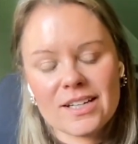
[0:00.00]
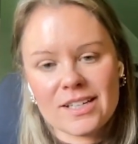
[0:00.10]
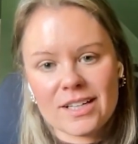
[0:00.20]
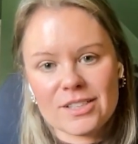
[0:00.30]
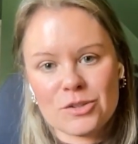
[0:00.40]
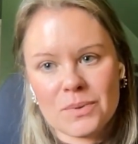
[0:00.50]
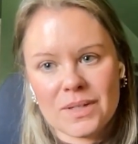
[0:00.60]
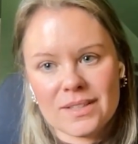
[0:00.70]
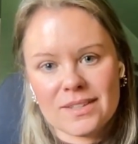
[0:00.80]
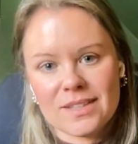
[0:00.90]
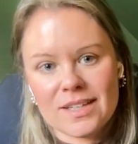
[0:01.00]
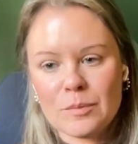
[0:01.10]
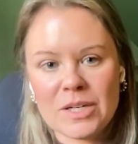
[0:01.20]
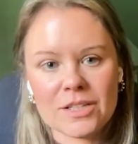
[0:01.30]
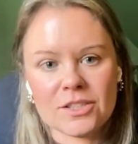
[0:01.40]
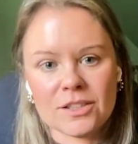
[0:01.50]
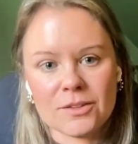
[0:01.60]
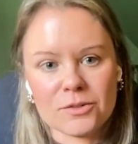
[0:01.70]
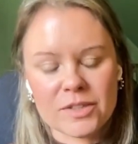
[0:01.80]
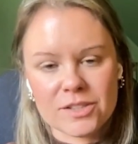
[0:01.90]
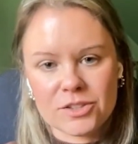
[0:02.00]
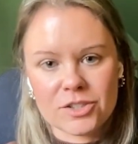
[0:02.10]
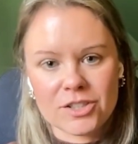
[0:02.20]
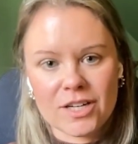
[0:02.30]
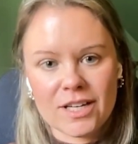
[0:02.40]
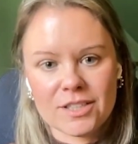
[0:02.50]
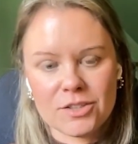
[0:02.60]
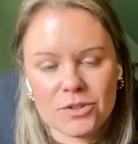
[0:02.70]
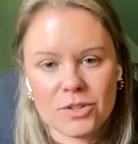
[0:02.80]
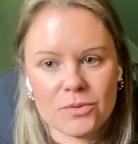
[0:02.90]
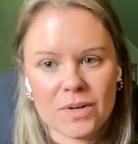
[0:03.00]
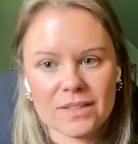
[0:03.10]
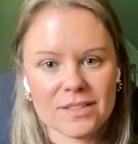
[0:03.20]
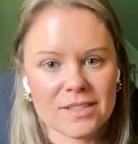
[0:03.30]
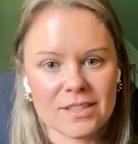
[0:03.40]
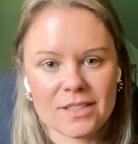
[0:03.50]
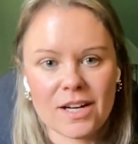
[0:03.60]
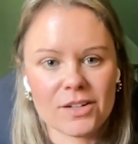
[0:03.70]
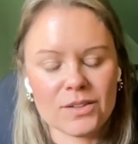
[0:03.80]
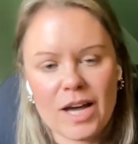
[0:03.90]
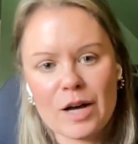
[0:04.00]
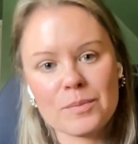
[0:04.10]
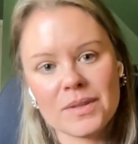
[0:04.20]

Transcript: connect with a PhD level researcher at Duke who runs an entire lab